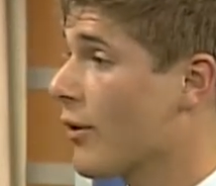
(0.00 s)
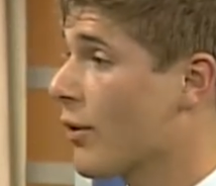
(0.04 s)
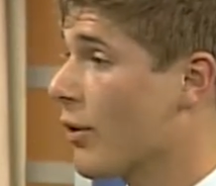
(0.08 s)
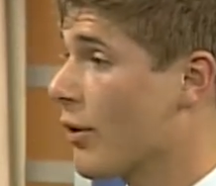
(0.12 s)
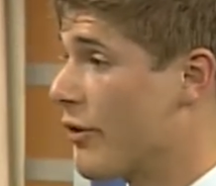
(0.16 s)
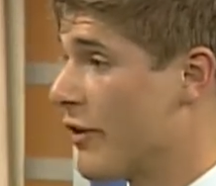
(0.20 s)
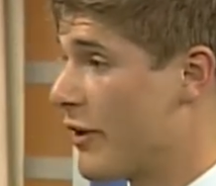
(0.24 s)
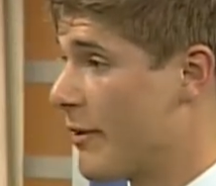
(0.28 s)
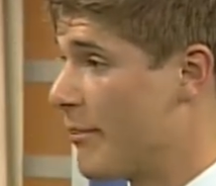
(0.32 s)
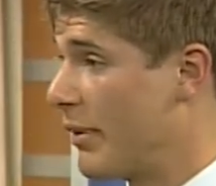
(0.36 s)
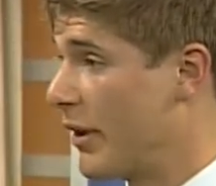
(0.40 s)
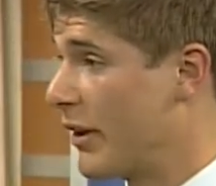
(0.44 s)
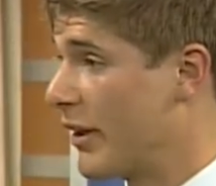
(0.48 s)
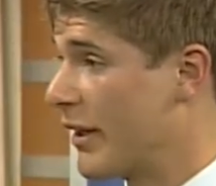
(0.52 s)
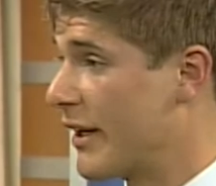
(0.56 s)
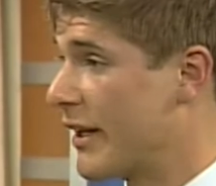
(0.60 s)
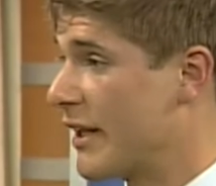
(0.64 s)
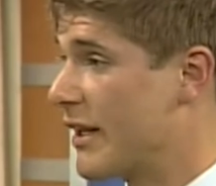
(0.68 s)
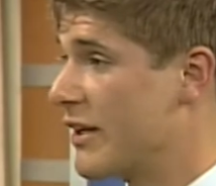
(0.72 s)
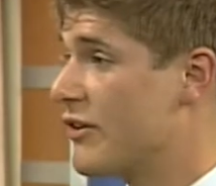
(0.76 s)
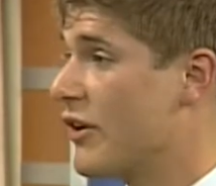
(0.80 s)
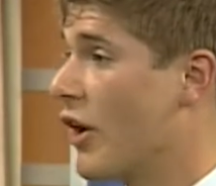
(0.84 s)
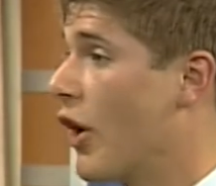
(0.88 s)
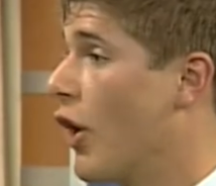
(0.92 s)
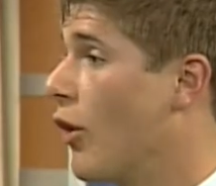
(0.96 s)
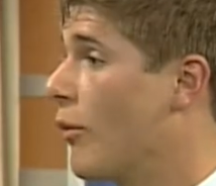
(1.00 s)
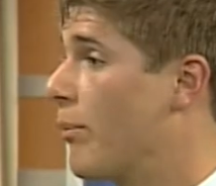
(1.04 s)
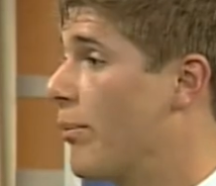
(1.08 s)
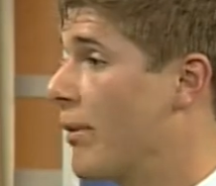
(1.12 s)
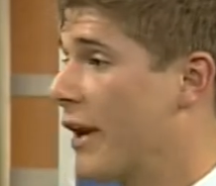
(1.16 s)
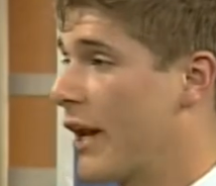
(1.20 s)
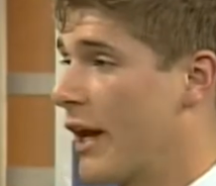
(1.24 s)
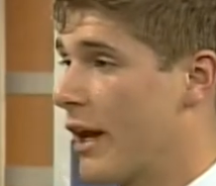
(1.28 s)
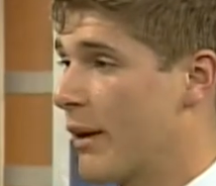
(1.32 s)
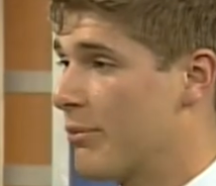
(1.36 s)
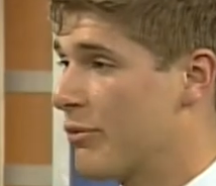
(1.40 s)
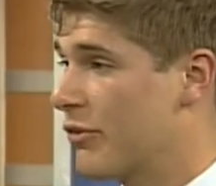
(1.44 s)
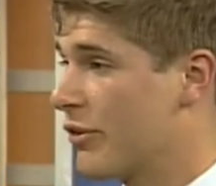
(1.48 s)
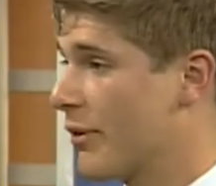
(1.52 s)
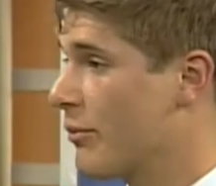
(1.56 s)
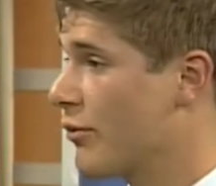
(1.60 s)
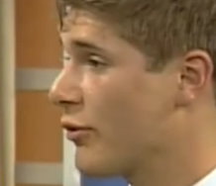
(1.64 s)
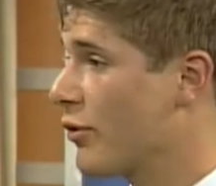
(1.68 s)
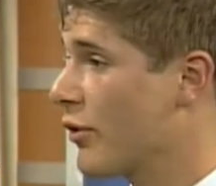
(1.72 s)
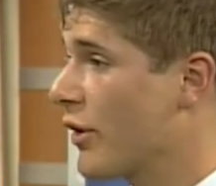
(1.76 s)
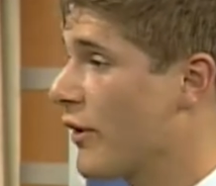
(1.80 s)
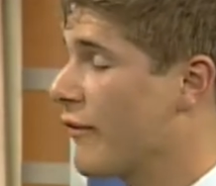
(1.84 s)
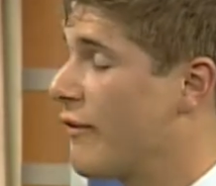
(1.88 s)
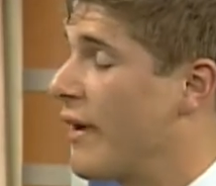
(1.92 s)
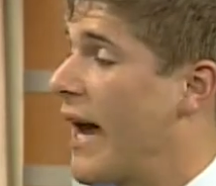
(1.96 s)
or the ability to open up some
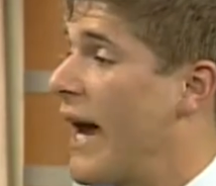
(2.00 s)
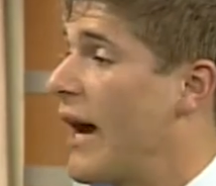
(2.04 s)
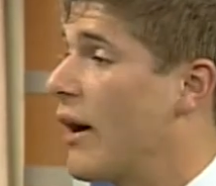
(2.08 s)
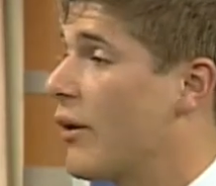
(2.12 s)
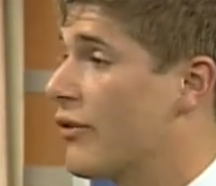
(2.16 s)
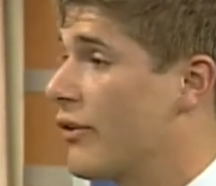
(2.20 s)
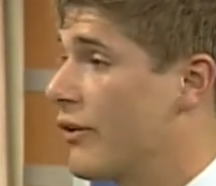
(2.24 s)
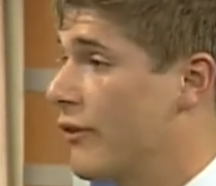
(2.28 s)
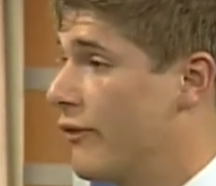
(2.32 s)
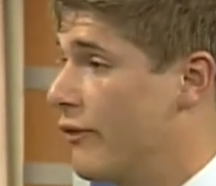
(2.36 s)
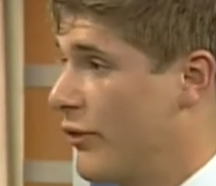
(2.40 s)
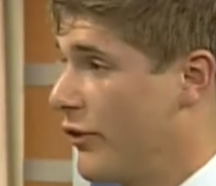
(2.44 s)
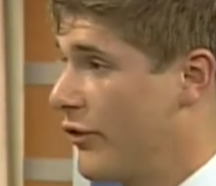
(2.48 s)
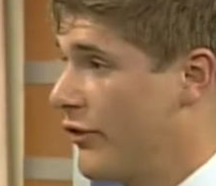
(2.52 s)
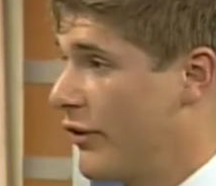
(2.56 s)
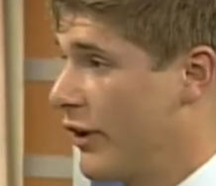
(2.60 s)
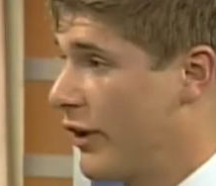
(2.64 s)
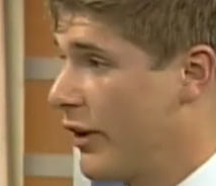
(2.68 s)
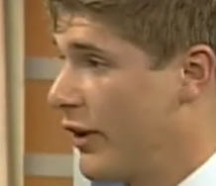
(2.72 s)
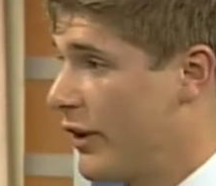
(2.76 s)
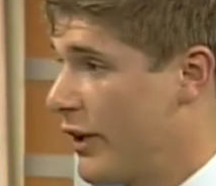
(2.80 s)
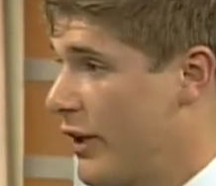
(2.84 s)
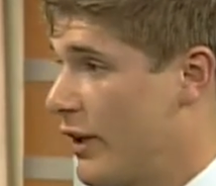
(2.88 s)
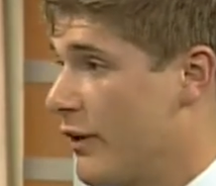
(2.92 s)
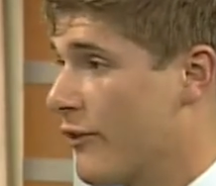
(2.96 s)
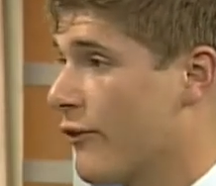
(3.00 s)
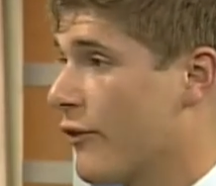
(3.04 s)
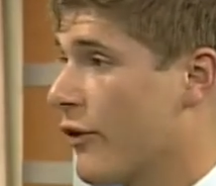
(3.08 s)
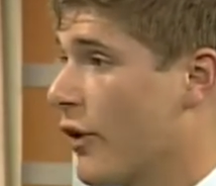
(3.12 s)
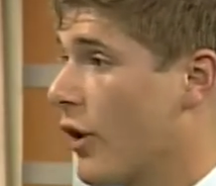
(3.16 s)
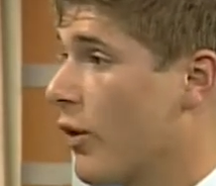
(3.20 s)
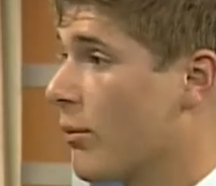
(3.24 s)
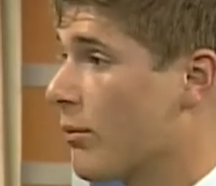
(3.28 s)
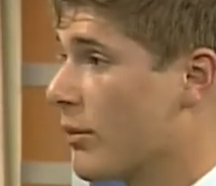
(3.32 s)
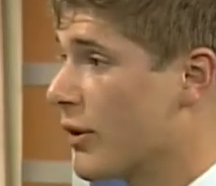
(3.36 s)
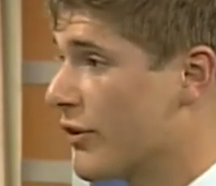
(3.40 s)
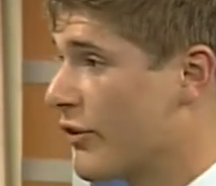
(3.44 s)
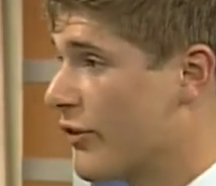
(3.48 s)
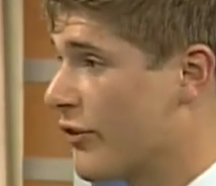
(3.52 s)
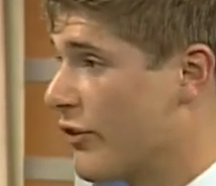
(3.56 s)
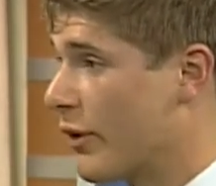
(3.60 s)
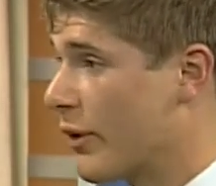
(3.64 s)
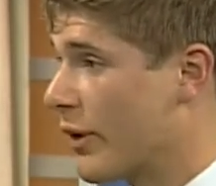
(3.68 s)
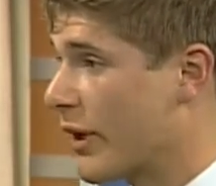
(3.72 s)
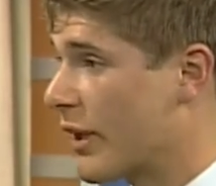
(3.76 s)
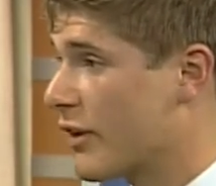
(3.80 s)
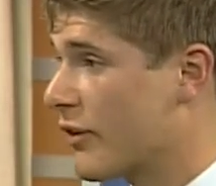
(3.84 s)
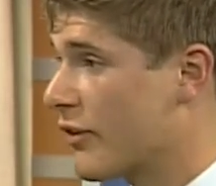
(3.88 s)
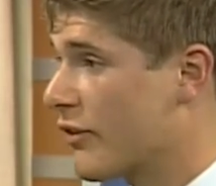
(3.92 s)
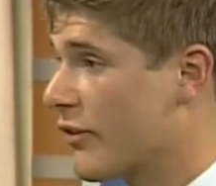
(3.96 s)
sort of a housing facility for homeless
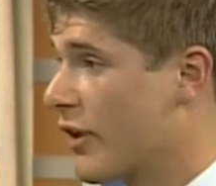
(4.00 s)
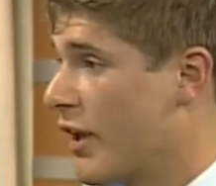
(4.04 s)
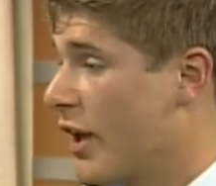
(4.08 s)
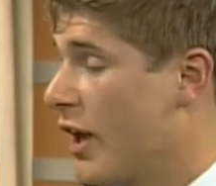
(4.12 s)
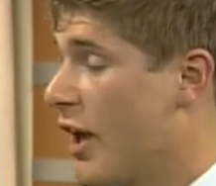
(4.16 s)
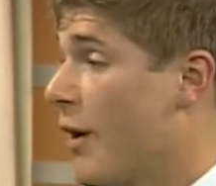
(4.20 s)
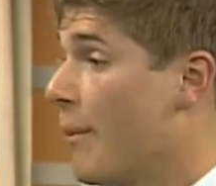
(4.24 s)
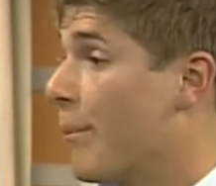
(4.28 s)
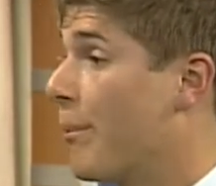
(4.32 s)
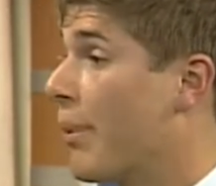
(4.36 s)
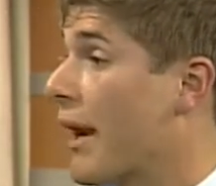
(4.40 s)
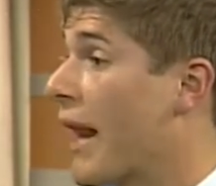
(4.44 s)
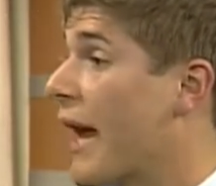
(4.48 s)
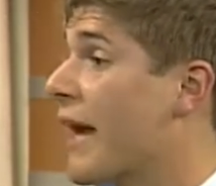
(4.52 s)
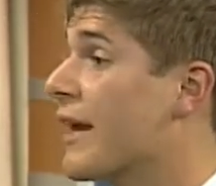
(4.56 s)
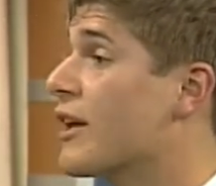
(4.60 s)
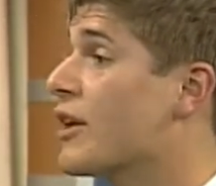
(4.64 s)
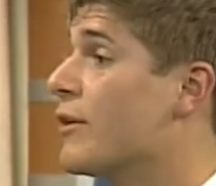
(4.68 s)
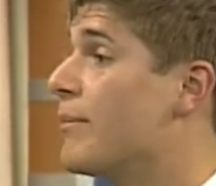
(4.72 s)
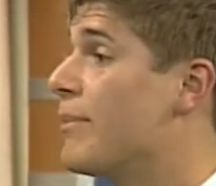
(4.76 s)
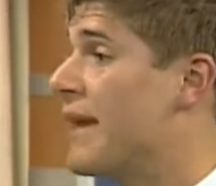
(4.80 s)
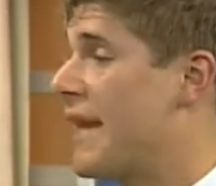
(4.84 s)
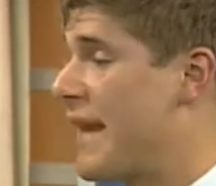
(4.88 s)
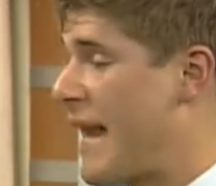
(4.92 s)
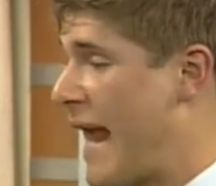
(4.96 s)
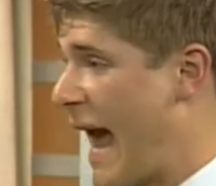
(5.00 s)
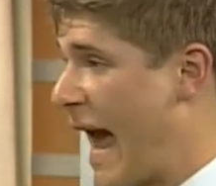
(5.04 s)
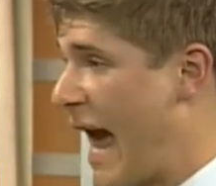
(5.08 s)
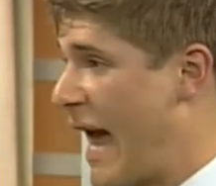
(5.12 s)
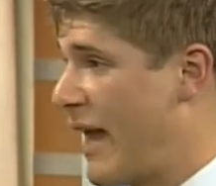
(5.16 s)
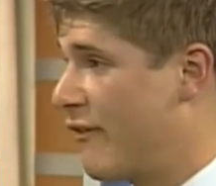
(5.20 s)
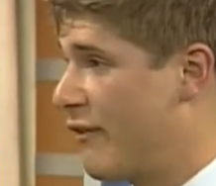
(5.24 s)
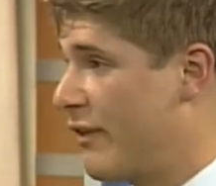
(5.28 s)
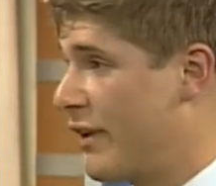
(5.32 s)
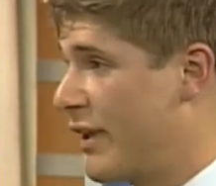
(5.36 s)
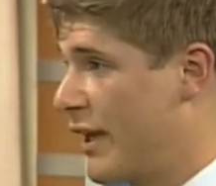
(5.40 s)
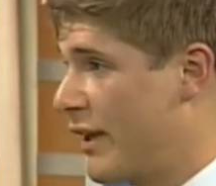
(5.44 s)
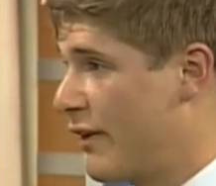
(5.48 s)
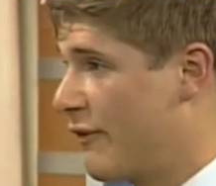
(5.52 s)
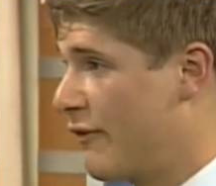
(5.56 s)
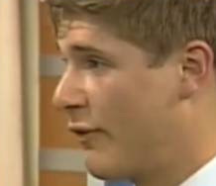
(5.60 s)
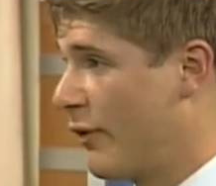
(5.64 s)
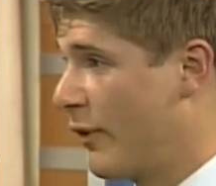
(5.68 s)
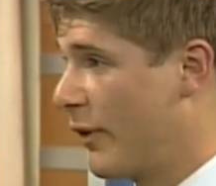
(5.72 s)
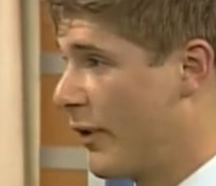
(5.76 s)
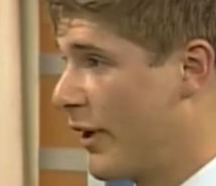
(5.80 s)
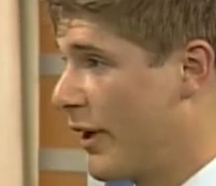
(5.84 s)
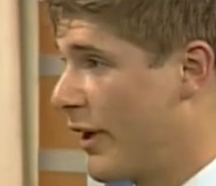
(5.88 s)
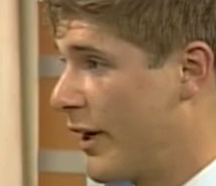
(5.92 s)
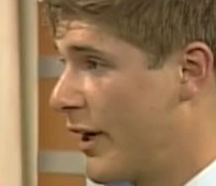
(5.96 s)
students, but I could be an advocate
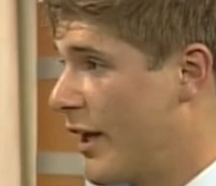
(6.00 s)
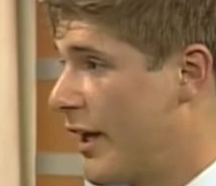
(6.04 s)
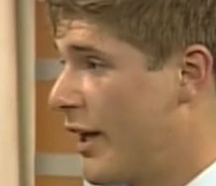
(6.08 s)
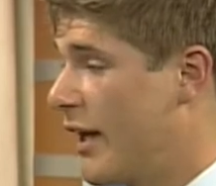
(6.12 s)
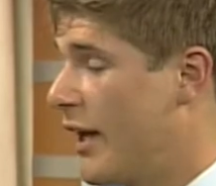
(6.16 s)
for it.